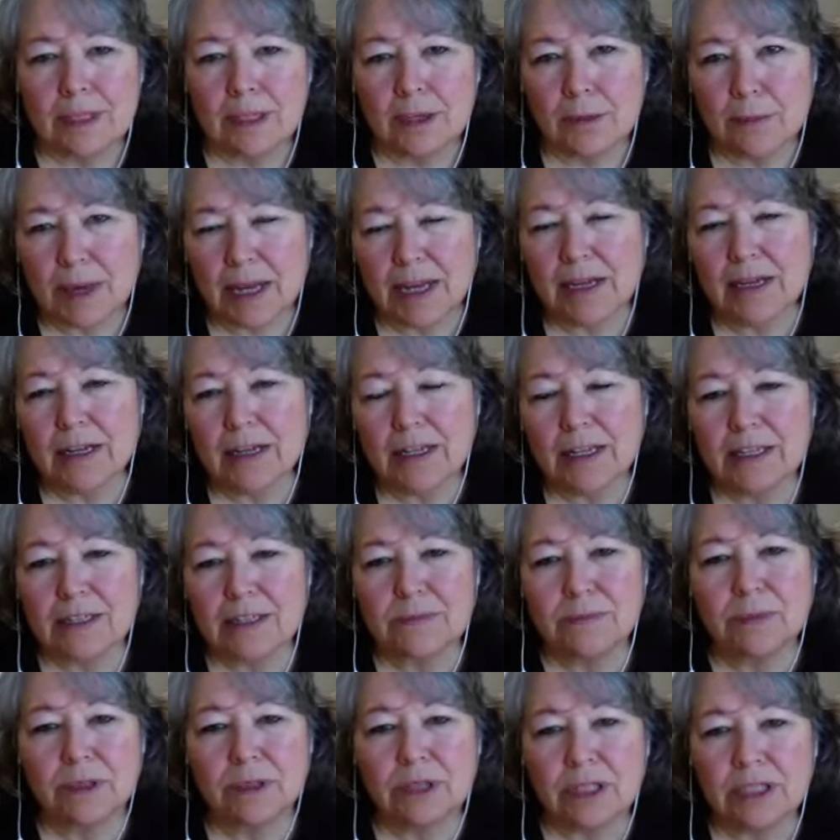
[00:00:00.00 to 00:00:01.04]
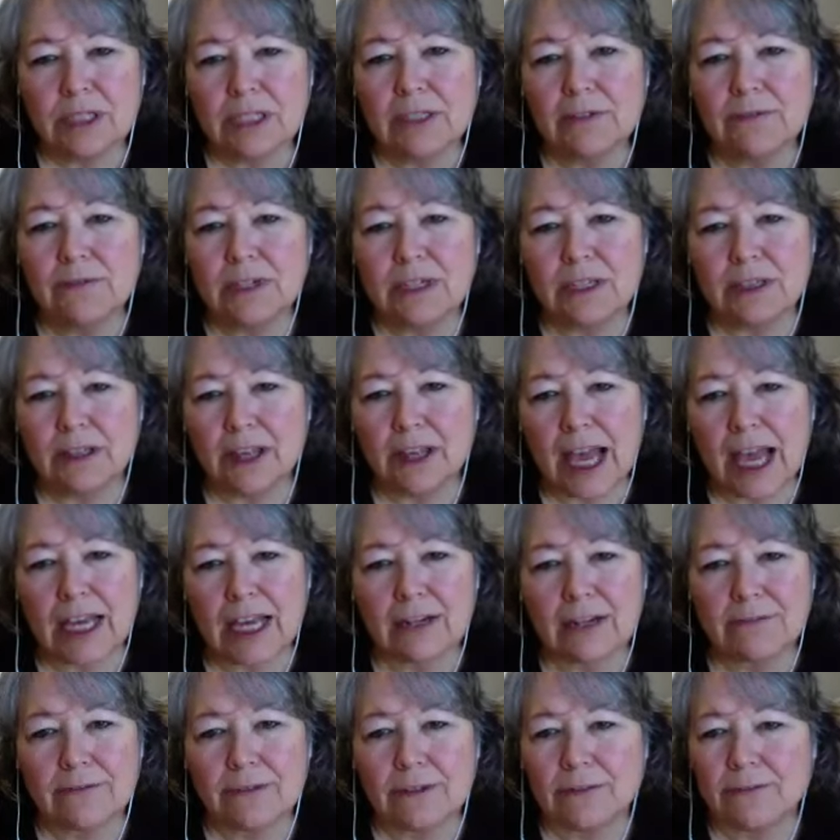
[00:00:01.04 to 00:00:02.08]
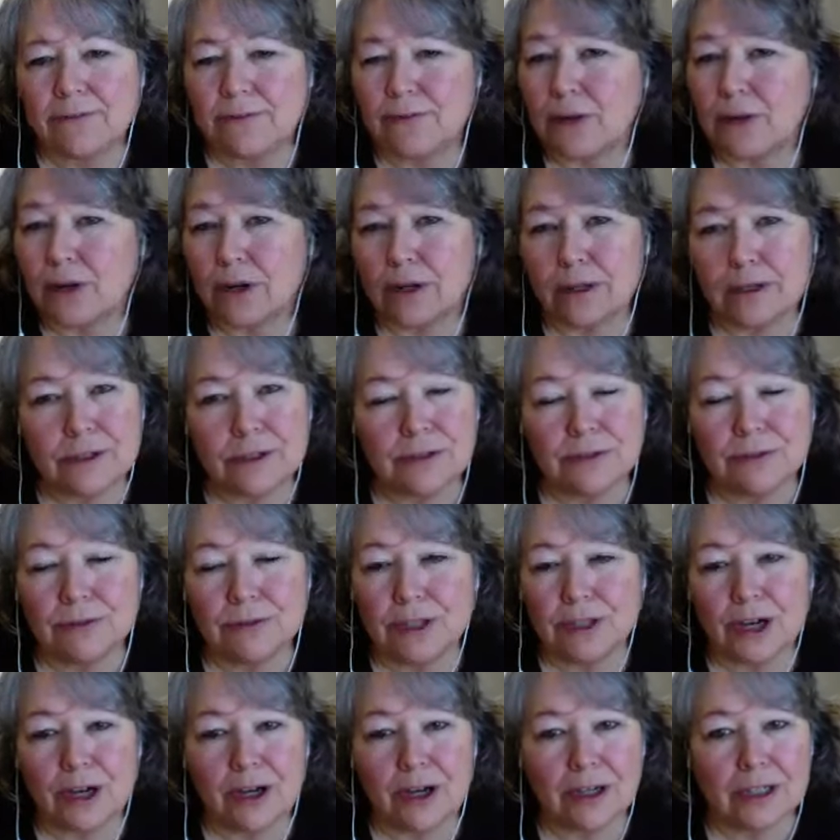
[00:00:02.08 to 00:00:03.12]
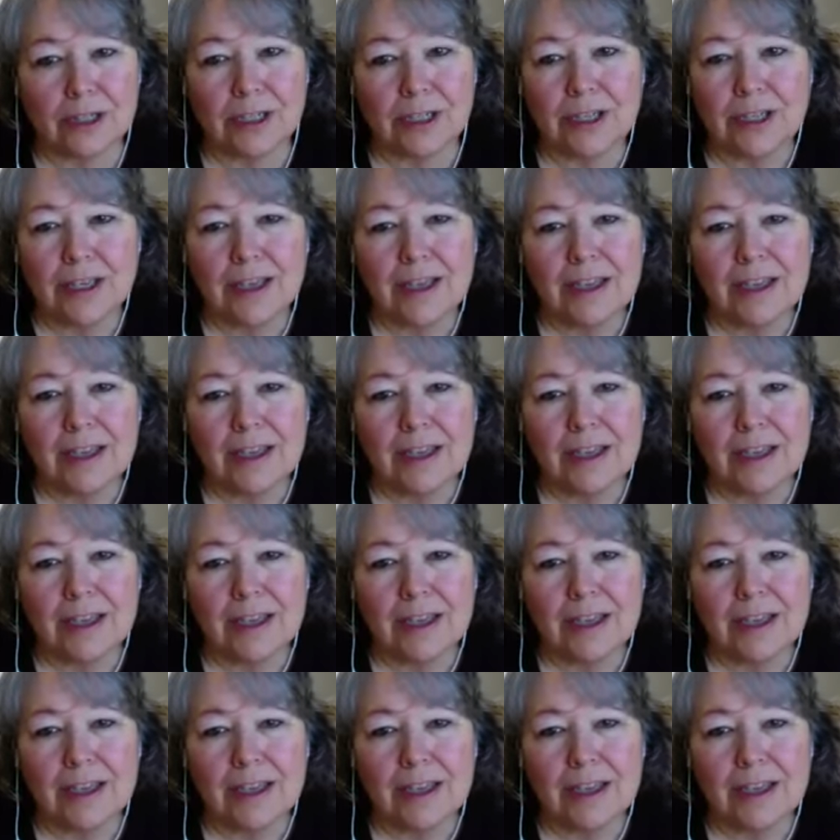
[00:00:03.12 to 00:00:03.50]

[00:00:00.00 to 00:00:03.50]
Humanity has believed in lack for far too long,